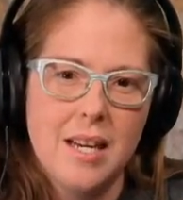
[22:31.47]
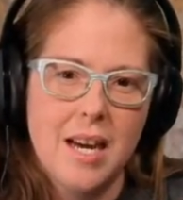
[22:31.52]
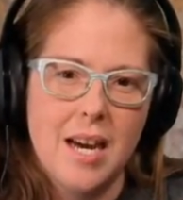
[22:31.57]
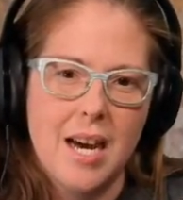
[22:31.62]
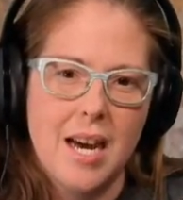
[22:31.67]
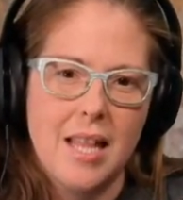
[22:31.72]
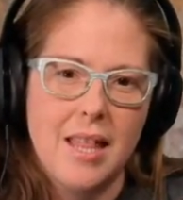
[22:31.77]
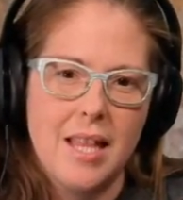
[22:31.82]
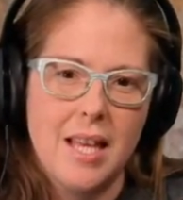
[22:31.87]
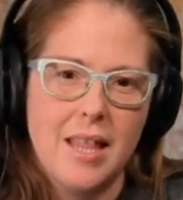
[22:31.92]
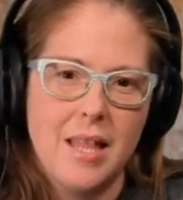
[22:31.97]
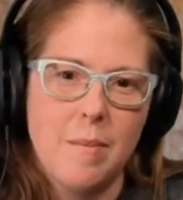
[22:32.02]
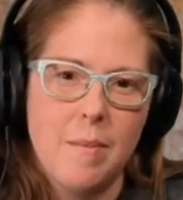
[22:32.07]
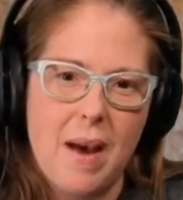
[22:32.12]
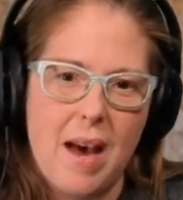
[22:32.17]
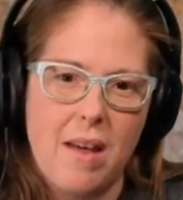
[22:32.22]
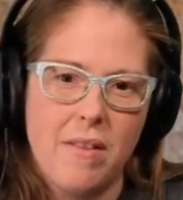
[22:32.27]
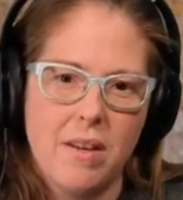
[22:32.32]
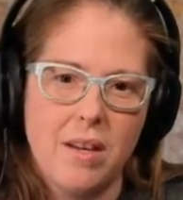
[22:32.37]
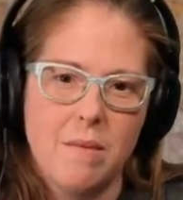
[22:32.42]
and then the
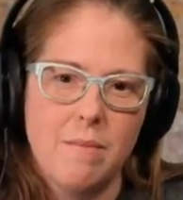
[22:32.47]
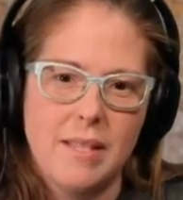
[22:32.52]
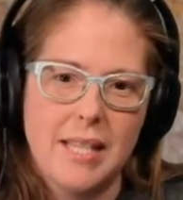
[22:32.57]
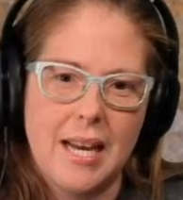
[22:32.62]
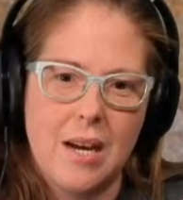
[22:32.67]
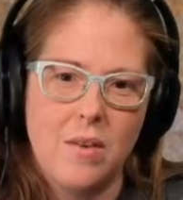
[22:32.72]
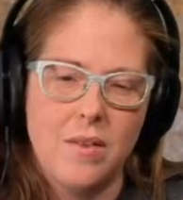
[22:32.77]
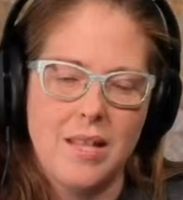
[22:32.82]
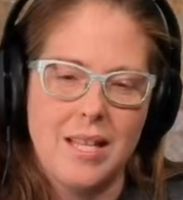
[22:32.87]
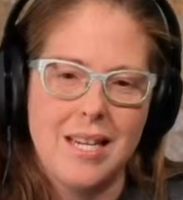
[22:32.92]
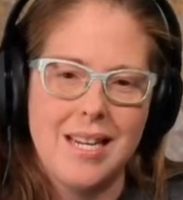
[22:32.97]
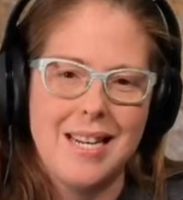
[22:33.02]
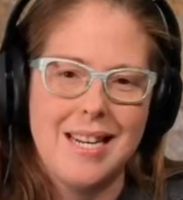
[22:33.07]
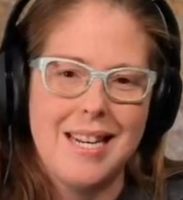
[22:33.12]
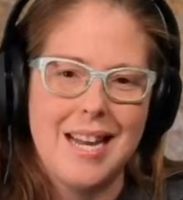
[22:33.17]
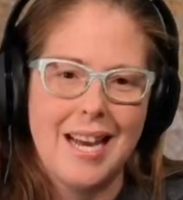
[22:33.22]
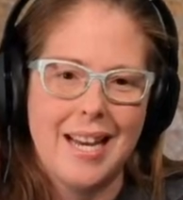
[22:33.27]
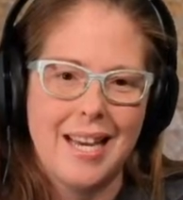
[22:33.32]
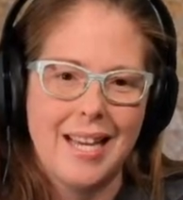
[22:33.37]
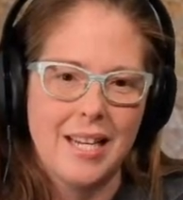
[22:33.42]
path comes out the
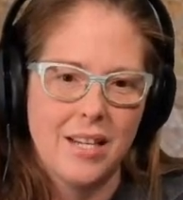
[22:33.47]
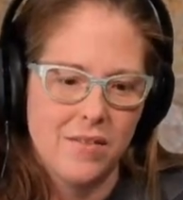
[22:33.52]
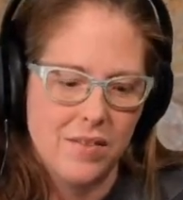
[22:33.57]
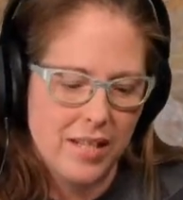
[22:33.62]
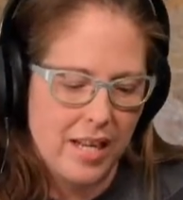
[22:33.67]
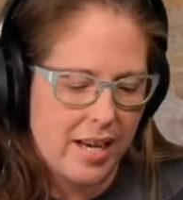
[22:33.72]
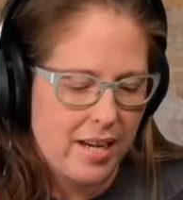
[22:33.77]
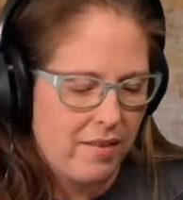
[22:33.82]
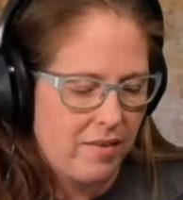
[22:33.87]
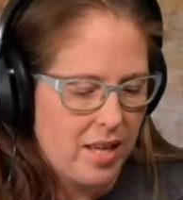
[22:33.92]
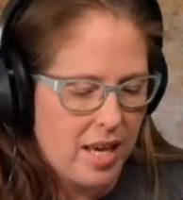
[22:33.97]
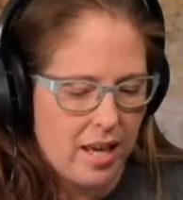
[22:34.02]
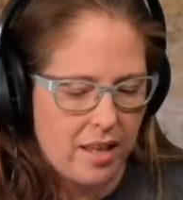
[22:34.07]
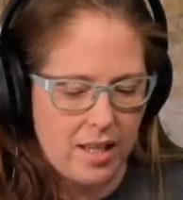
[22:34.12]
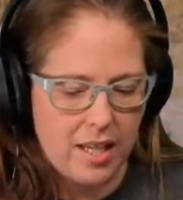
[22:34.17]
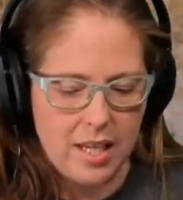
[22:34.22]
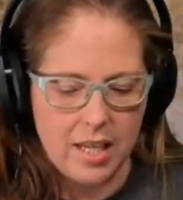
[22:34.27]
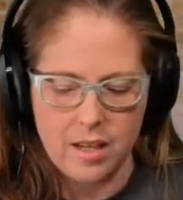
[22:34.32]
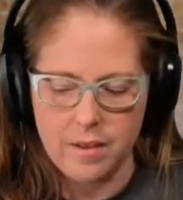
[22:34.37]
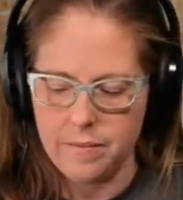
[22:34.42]
negative side of the
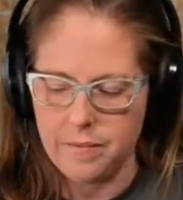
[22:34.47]
LED.